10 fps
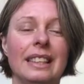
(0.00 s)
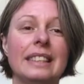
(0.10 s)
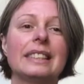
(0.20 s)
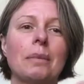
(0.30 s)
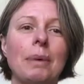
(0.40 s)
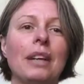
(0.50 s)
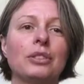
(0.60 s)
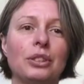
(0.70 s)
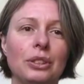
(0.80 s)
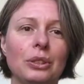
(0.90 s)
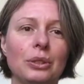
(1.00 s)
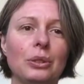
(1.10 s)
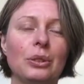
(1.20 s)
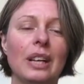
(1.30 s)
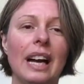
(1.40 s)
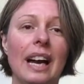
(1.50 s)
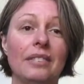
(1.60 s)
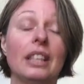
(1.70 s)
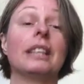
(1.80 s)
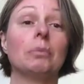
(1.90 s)
It's about you
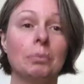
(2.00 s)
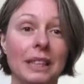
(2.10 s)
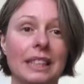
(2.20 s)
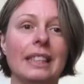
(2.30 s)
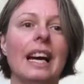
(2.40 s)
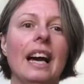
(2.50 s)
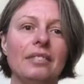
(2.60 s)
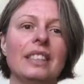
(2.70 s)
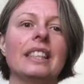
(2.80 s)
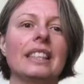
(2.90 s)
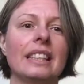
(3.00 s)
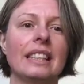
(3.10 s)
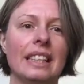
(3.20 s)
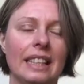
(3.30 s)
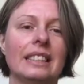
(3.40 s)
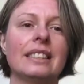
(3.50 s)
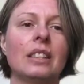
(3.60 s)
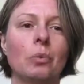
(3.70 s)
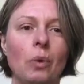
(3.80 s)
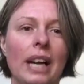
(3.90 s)
having, and me having it
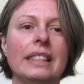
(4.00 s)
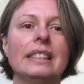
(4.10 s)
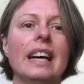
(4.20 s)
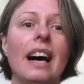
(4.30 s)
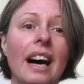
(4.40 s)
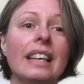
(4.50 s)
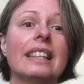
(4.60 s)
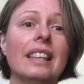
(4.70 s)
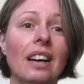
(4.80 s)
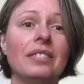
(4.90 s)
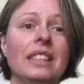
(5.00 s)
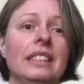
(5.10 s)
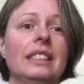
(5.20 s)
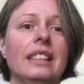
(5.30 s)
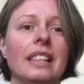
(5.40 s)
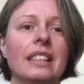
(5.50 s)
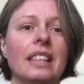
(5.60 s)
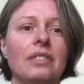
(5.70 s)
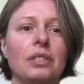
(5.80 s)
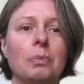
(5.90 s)
the way that I love it, that
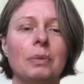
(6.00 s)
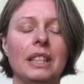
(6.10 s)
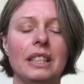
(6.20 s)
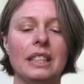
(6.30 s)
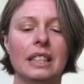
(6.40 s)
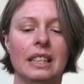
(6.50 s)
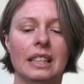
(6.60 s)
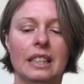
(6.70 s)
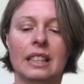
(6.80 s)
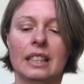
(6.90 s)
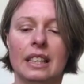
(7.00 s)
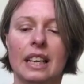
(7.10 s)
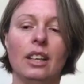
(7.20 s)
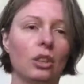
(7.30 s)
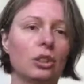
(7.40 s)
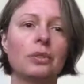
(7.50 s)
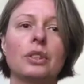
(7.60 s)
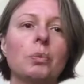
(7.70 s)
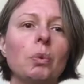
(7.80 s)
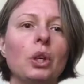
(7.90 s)
gives me a lot of
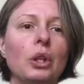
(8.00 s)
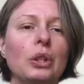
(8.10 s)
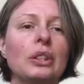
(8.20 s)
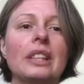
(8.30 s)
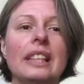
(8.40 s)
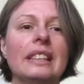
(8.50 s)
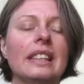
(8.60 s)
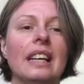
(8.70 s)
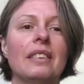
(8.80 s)
reward, and